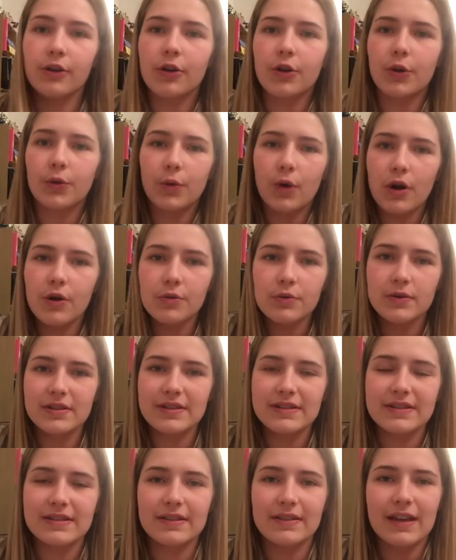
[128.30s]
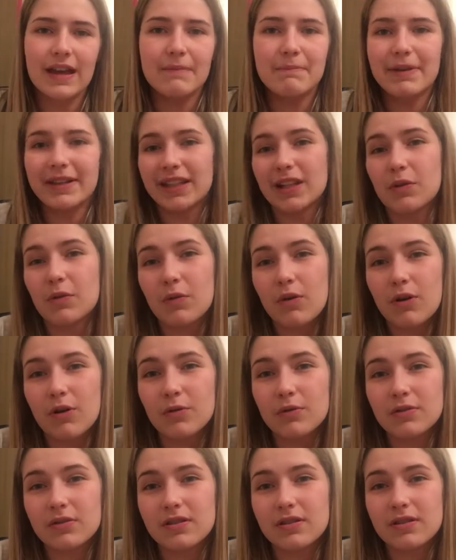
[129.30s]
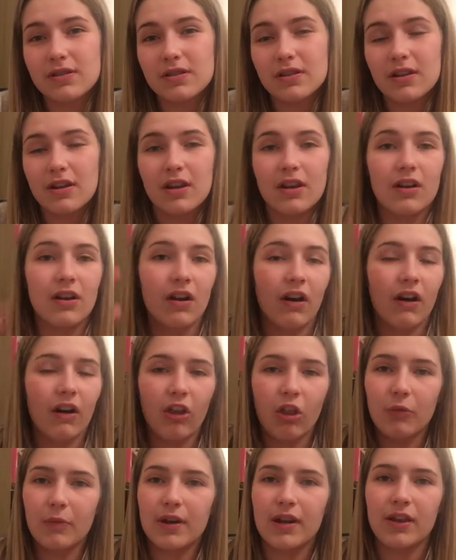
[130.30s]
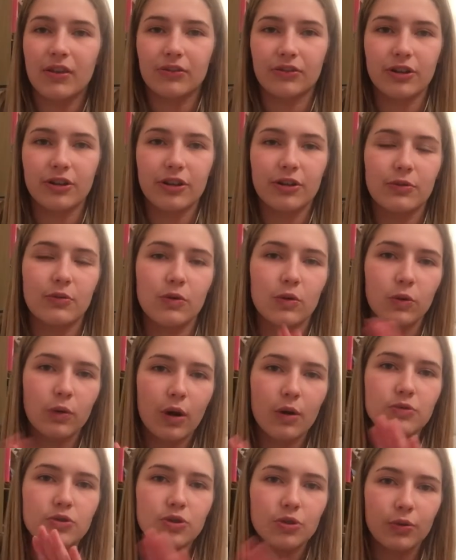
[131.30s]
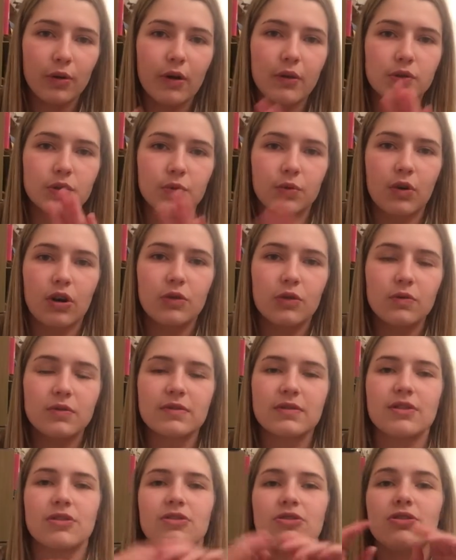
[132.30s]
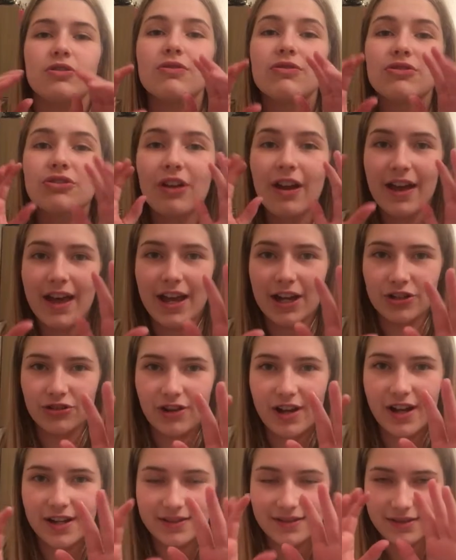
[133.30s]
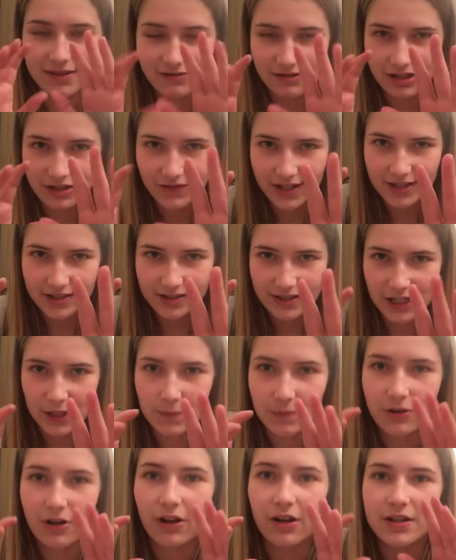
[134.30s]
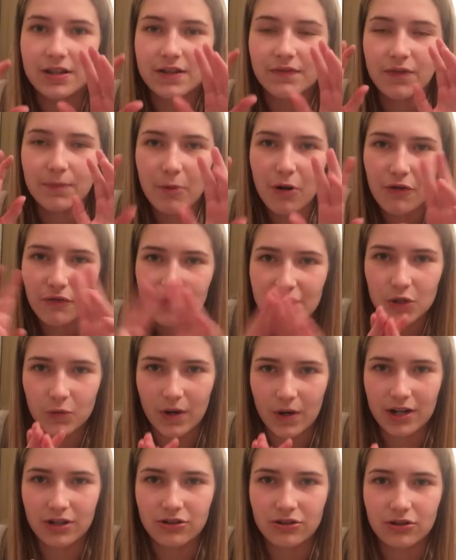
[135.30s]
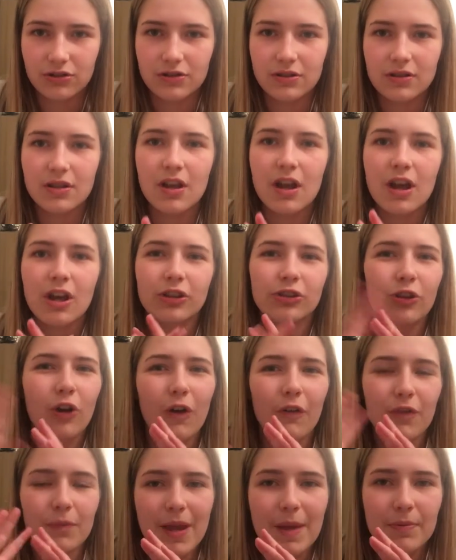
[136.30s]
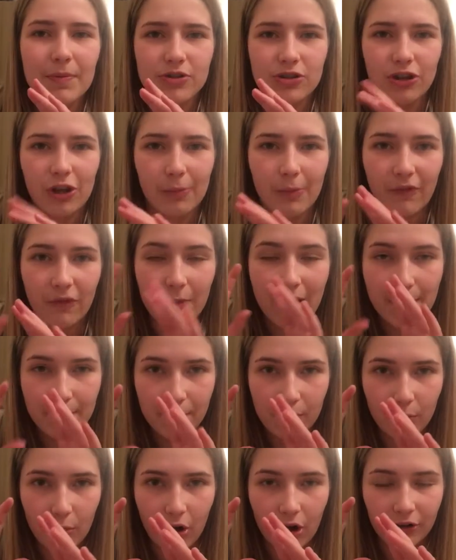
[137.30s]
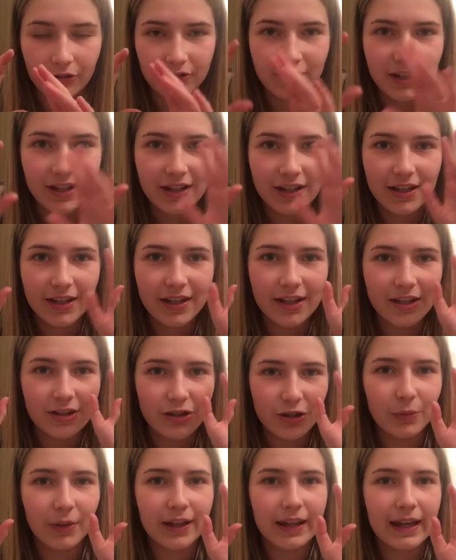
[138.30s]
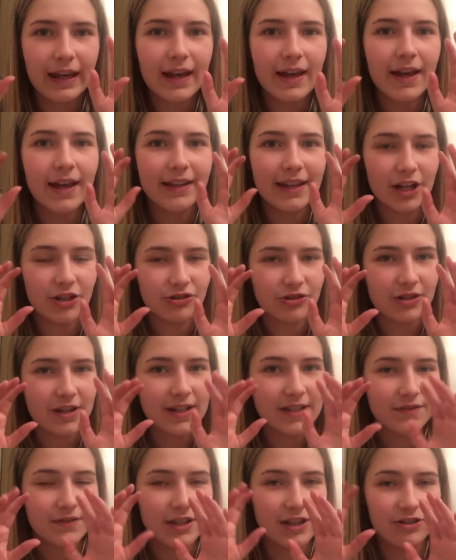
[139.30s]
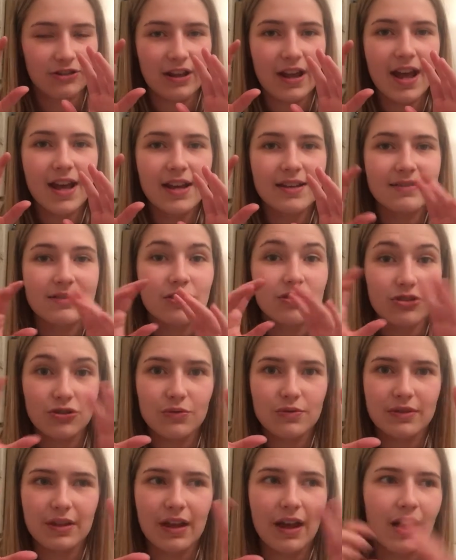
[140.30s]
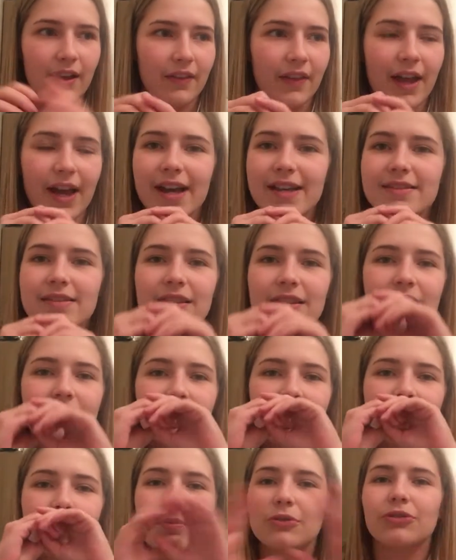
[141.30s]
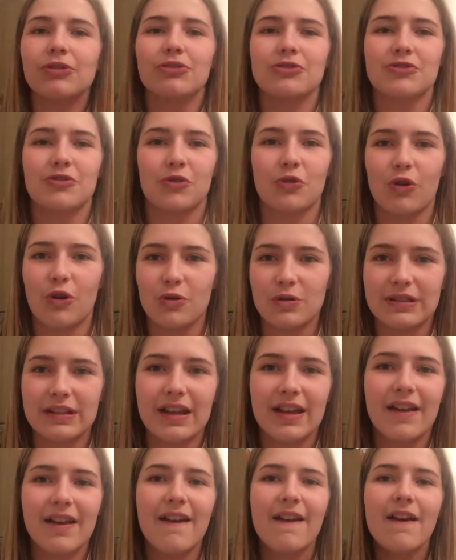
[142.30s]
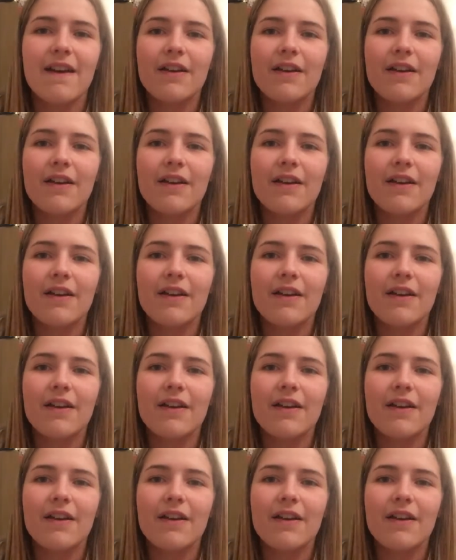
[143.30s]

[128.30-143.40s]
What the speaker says: Quotes, embedded quotes, all the way through. Quotes, quotes, quotes. Use your extract to your advantage, because for both of these questions, not for paper 2, but for paper 1, you will get an extract for each text. Use that. That has an abundance of quotes in it.